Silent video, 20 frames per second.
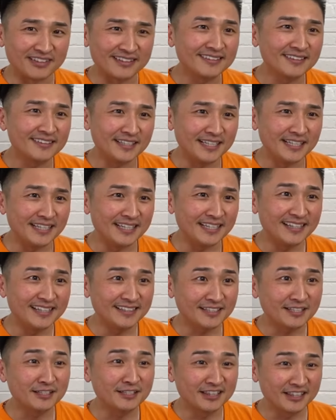It's all of
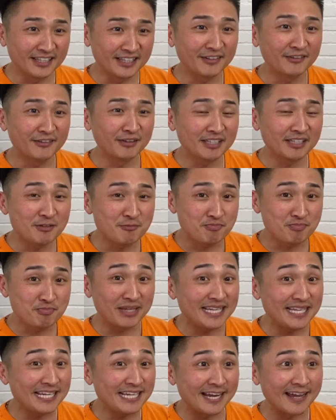it. It could
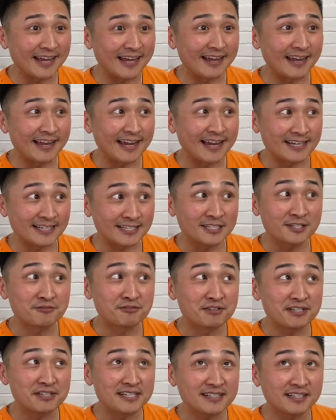literally
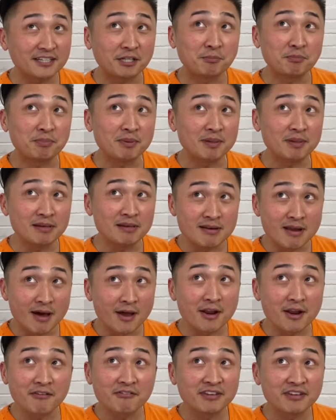be any of it.
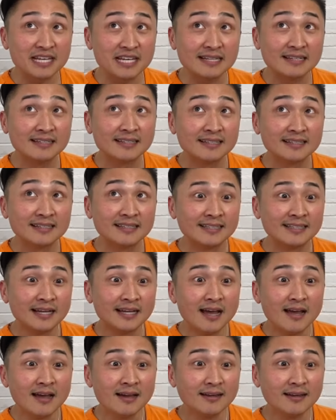It could be none of it.